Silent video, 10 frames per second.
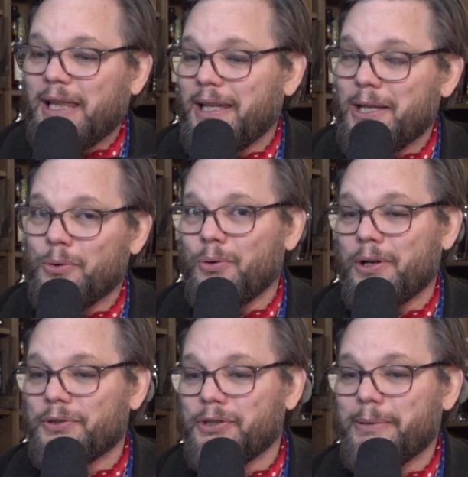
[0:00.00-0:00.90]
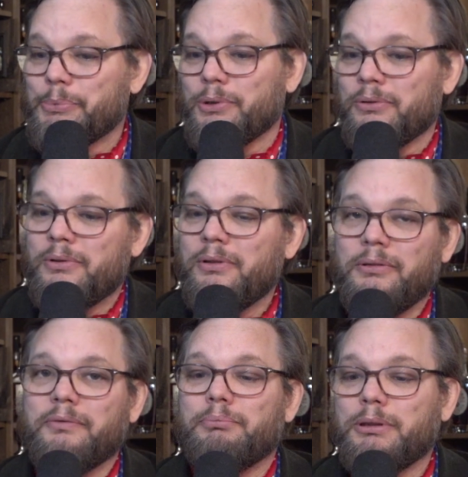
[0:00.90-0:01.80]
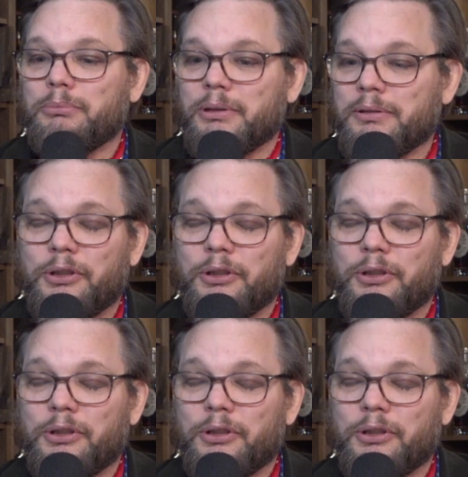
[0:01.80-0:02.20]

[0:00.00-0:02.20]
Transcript: legal consumption of bourbon.